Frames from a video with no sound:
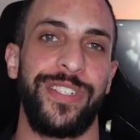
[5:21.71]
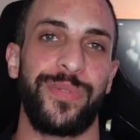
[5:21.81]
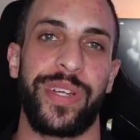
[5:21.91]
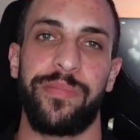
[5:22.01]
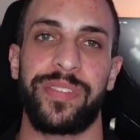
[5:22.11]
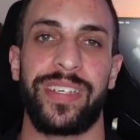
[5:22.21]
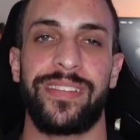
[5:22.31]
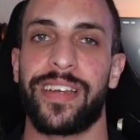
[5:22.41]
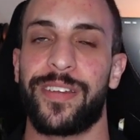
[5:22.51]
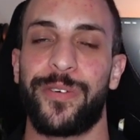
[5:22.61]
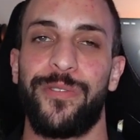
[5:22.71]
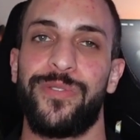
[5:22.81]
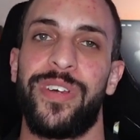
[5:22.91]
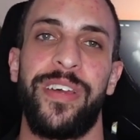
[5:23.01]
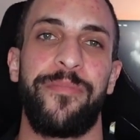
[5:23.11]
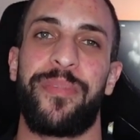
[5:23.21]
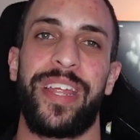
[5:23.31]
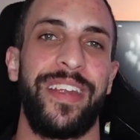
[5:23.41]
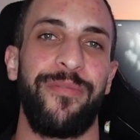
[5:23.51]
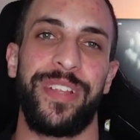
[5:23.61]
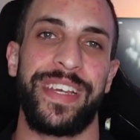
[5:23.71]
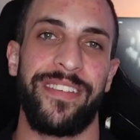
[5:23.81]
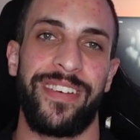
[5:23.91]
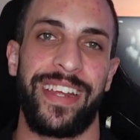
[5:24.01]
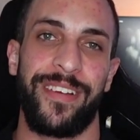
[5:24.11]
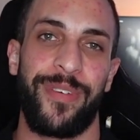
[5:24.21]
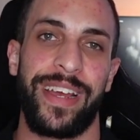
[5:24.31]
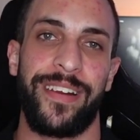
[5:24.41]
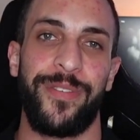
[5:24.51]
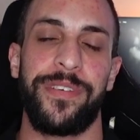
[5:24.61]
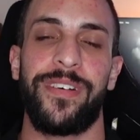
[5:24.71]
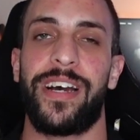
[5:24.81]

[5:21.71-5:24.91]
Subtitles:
20% technicals, but I didn't really give it any weight at all.